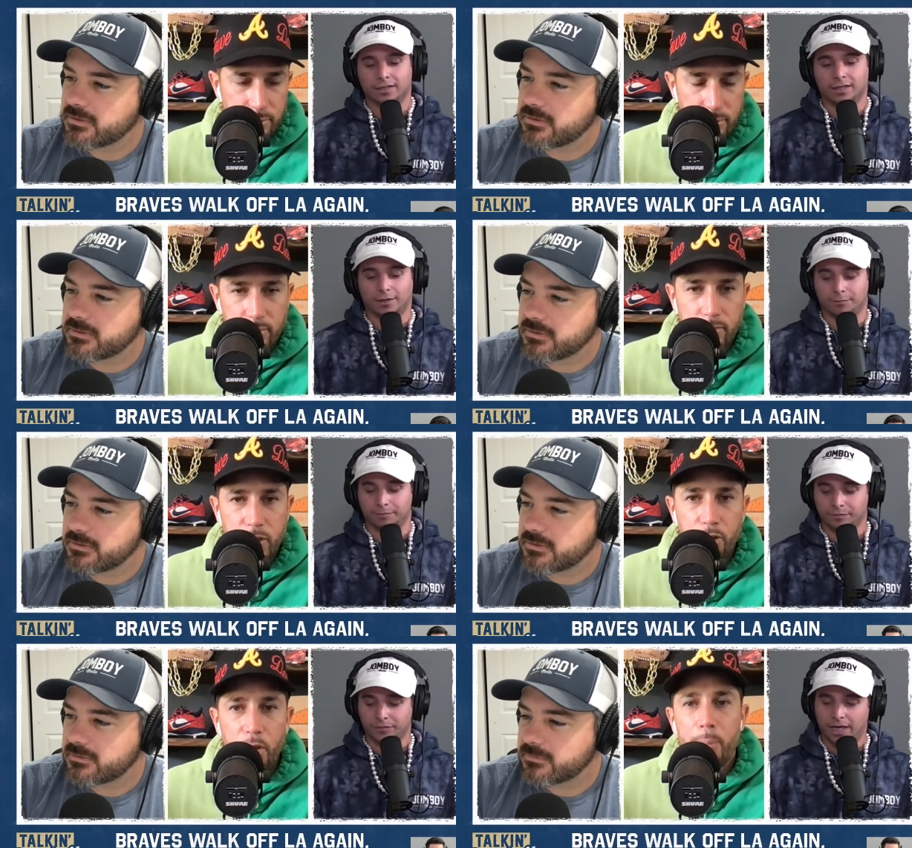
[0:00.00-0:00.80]
Speaker 1: Um,
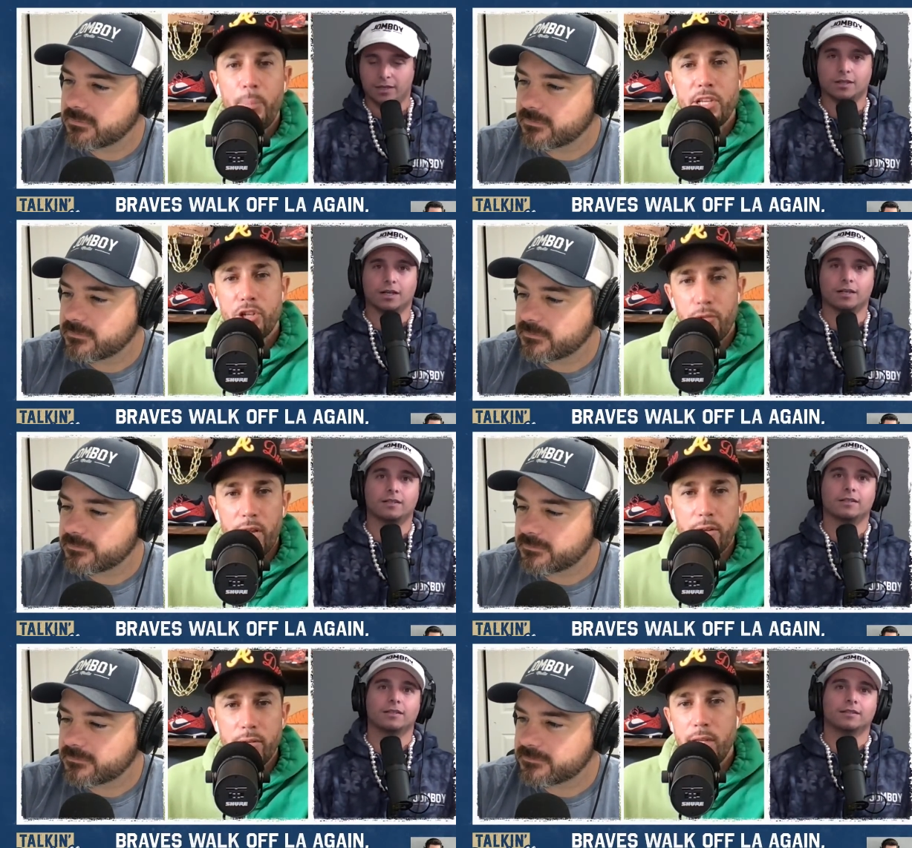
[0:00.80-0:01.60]
you got to pitch
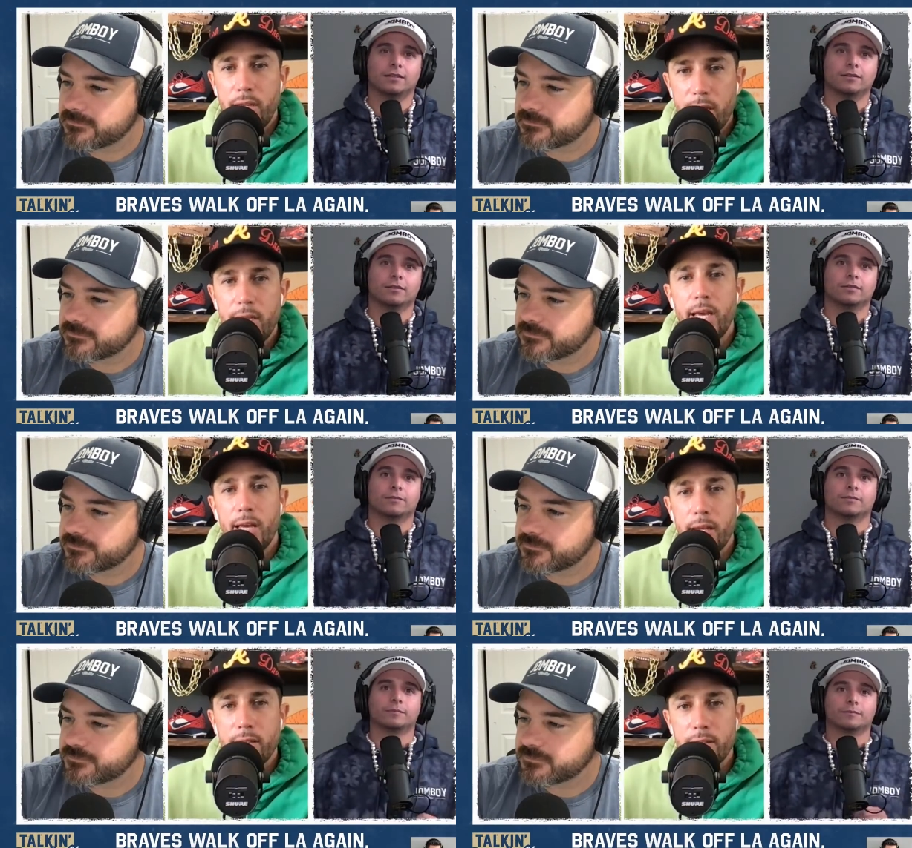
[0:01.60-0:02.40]
around
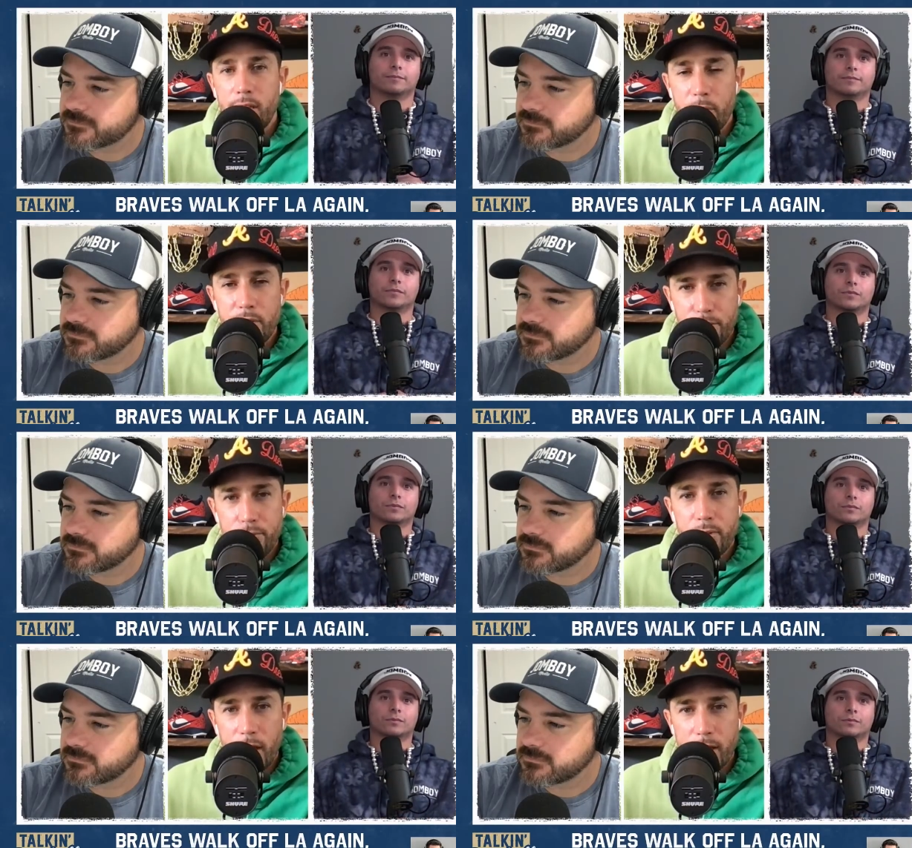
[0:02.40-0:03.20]
Kike. Can we
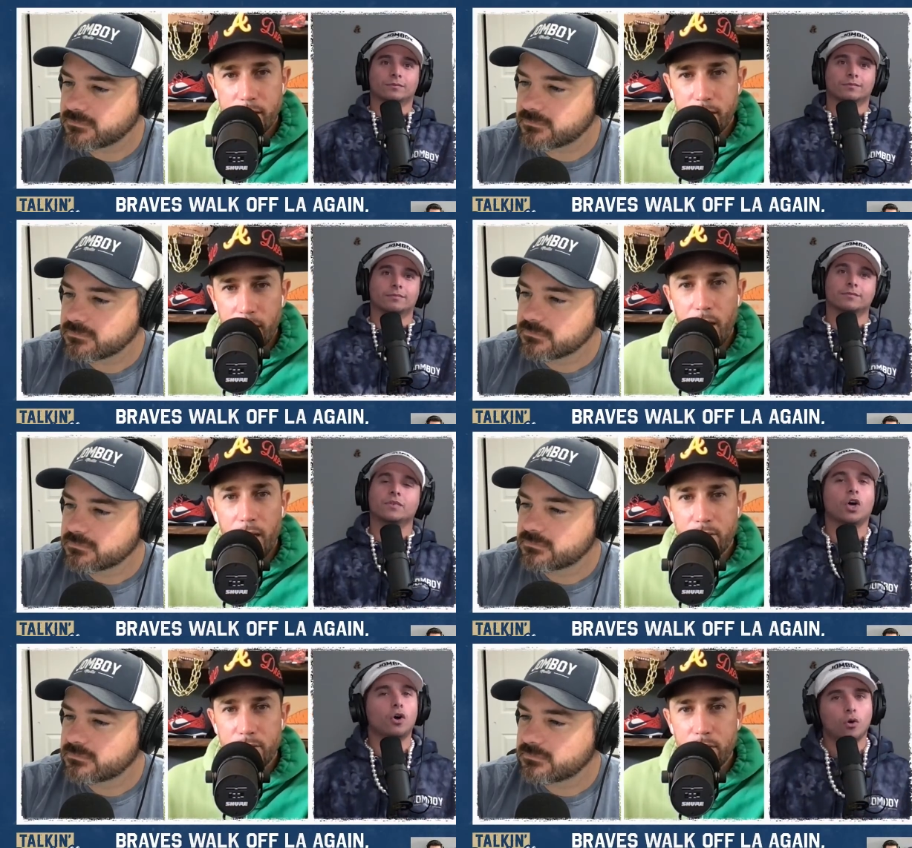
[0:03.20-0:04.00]
do that
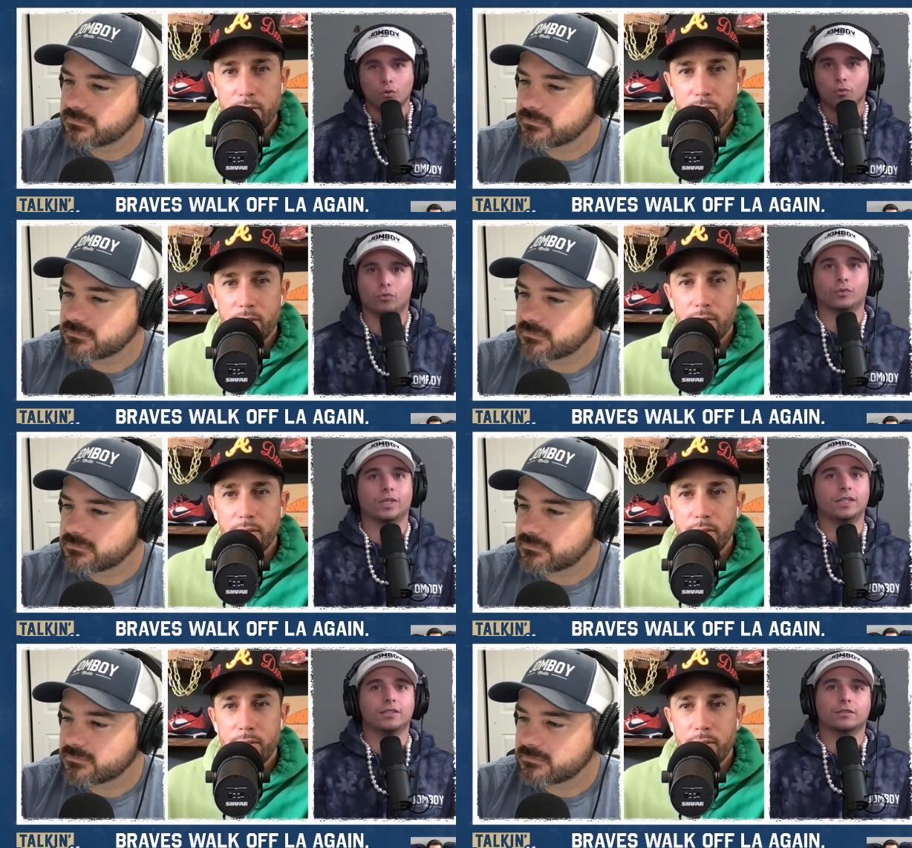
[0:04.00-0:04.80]
tonight, no, Astros?
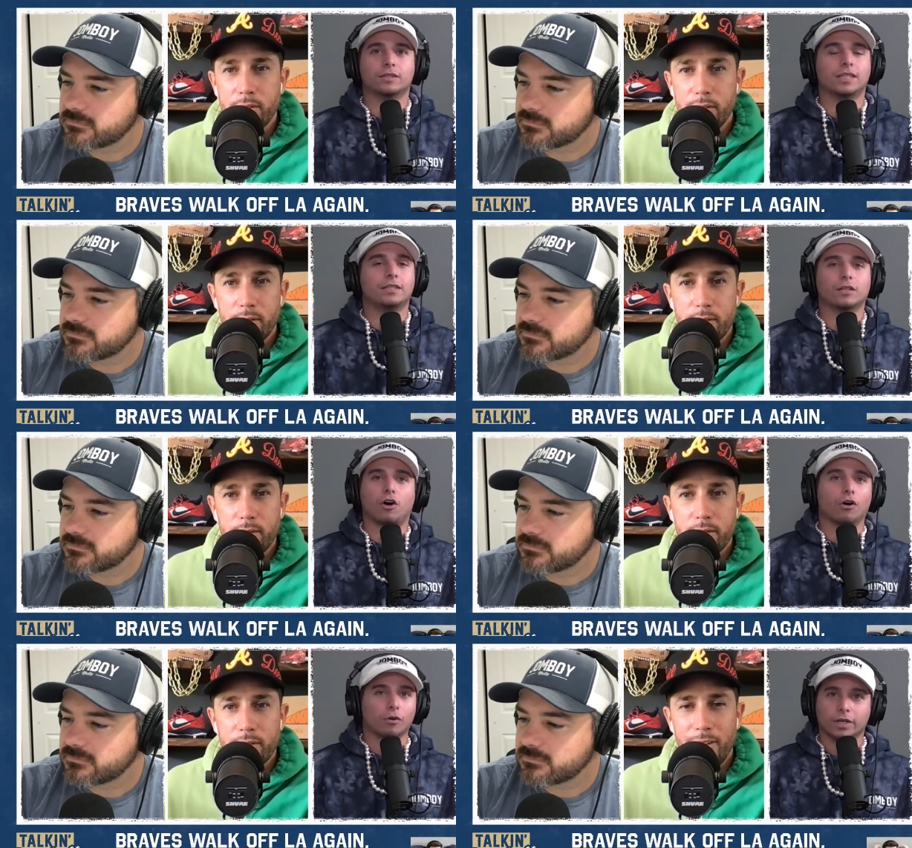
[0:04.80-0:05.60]
He's he's
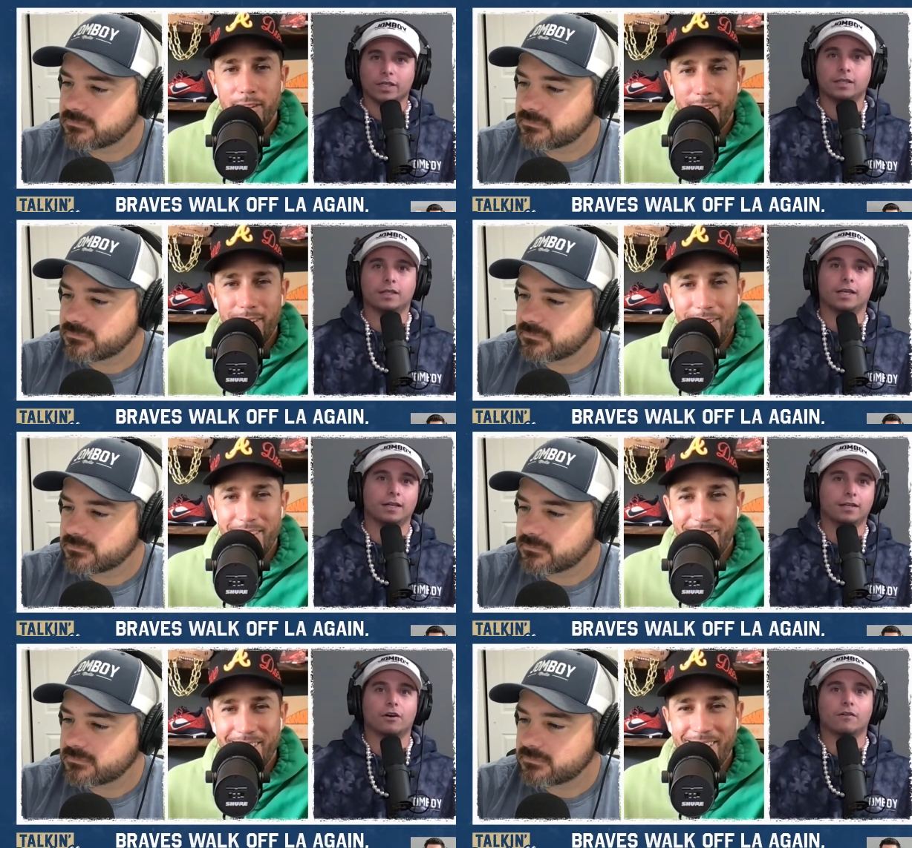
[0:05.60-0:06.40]
already
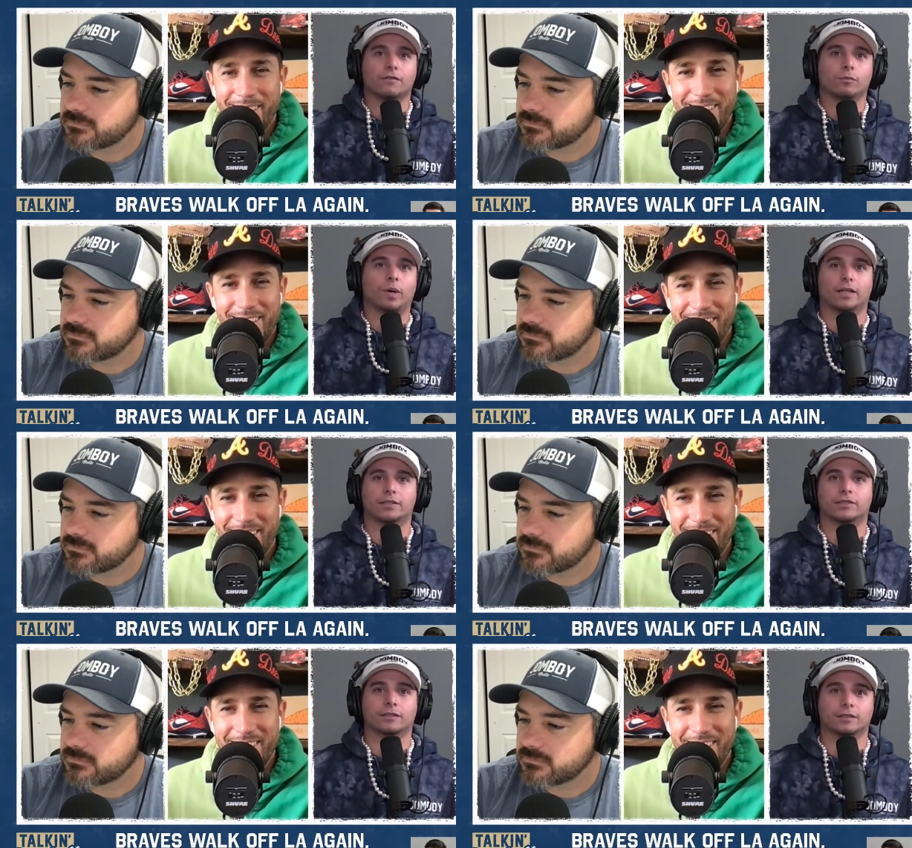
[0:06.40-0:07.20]
hit it off the
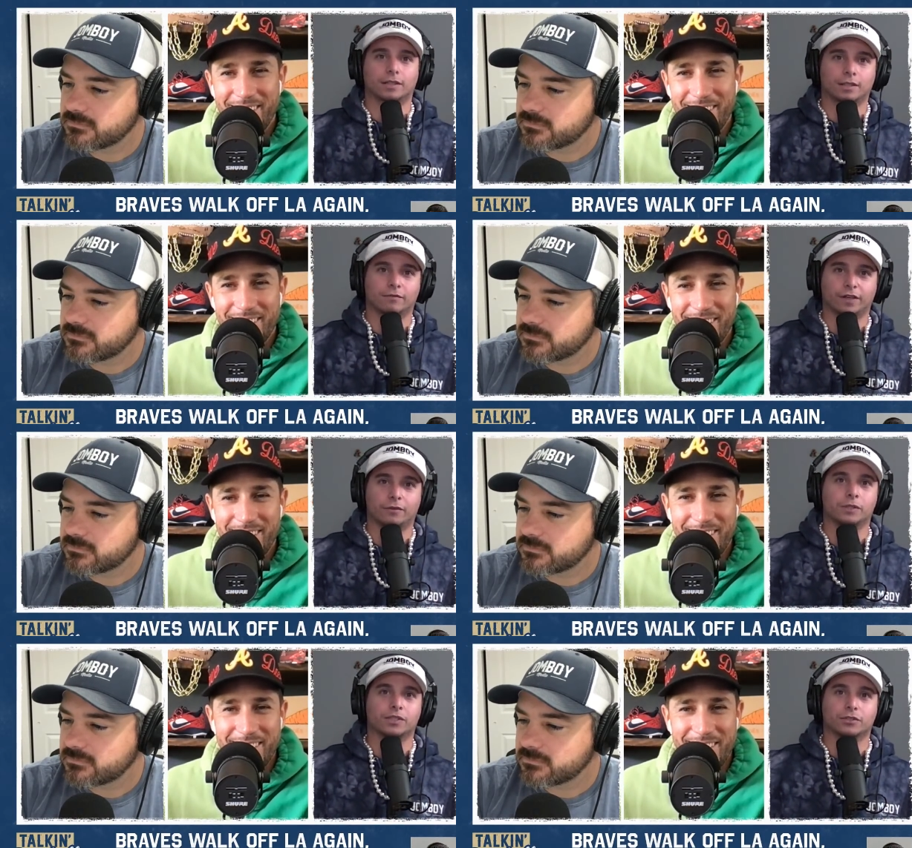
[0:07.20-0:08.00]
monster, and
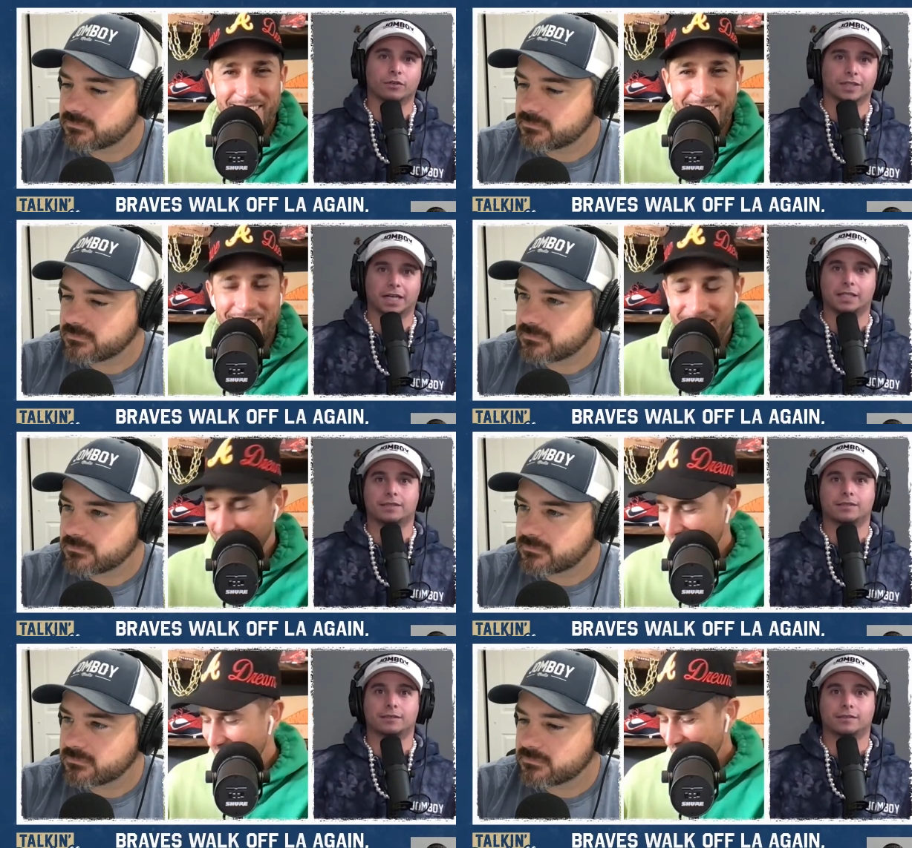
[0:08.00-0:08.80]
Fenway's going
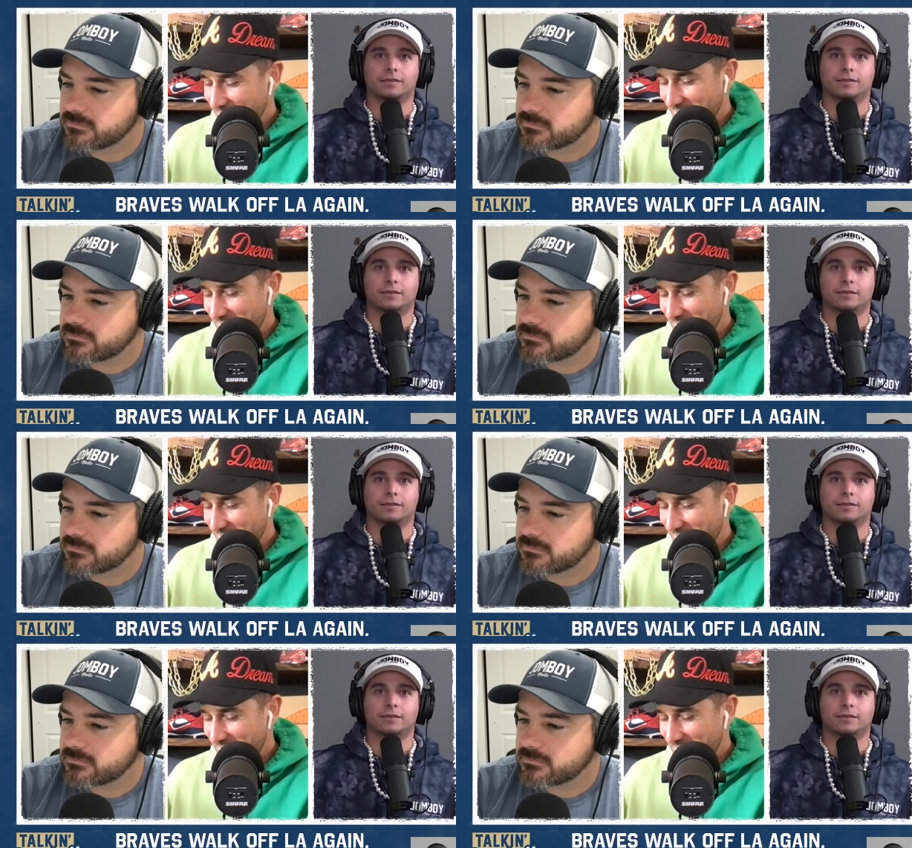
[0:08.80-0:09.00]
nuts.